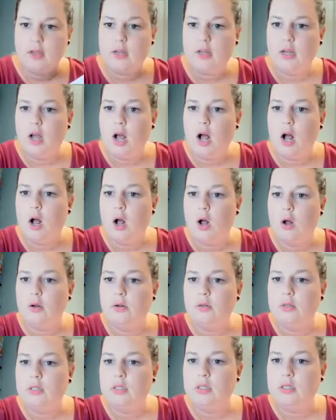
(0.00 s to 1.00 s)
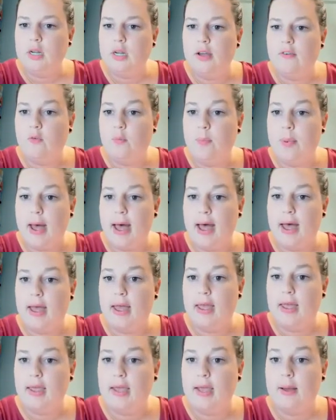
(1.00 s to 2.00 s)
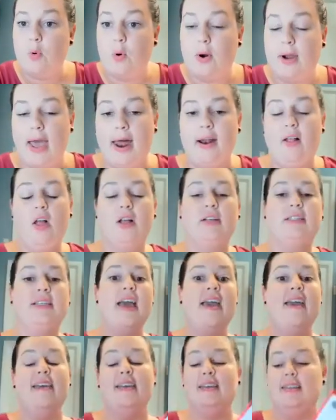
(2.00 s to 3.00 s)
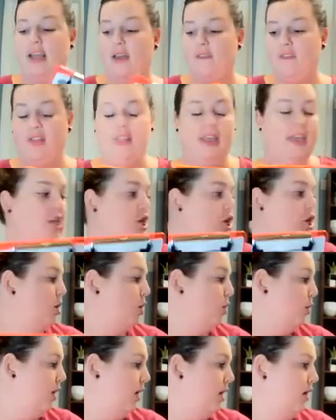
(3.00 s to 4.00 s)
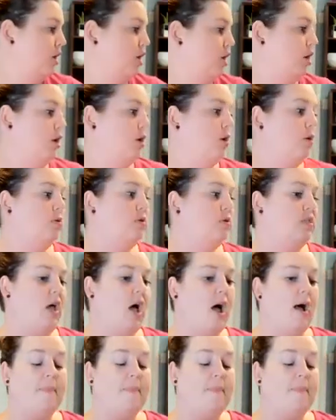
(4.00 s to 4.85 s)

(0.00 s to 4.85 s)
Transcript: the cost of buying more catalogs? Definitely. You could use